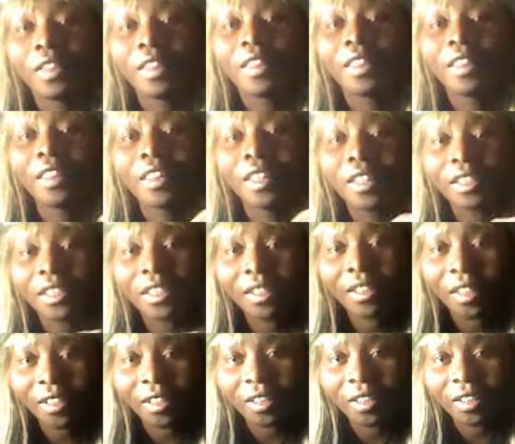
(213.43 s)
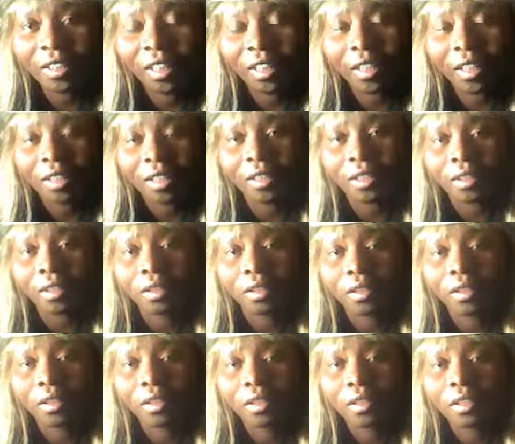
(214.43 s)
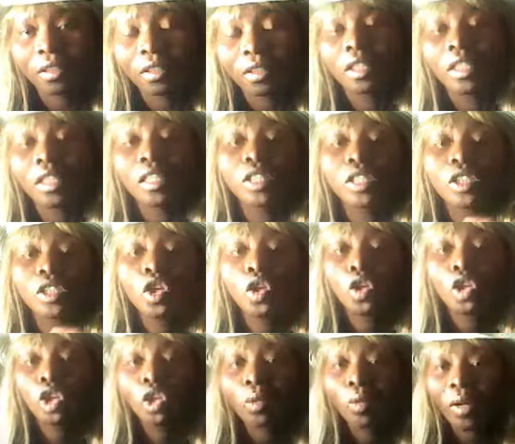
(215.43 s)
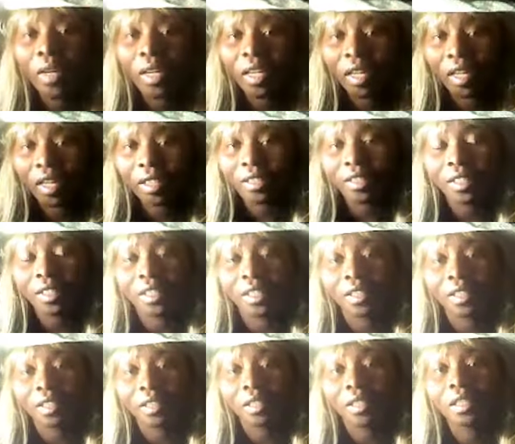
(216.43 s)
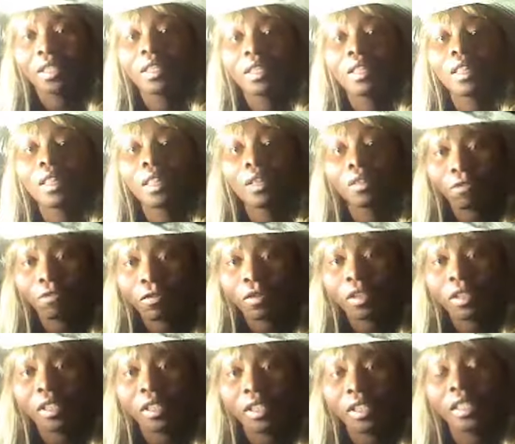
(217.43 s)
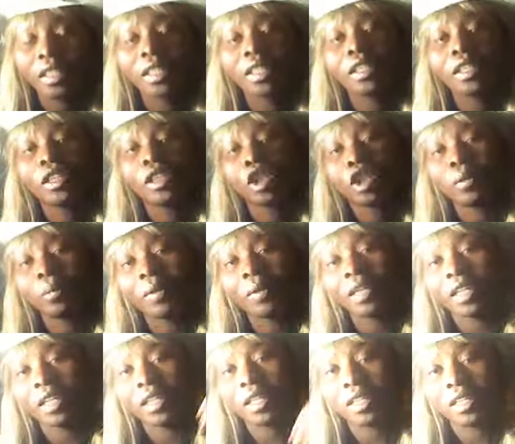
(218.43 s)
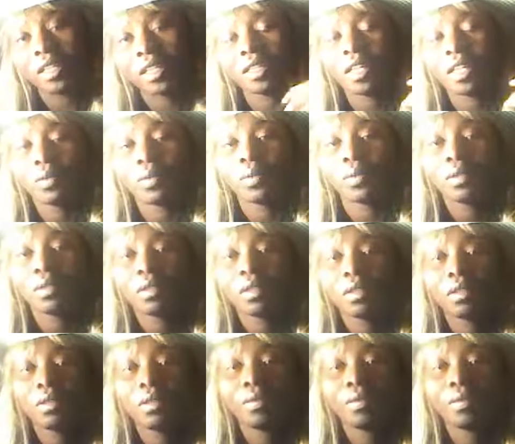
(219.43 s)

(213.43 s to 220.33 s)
This 39 is going away next year. The 40 is coming in this house.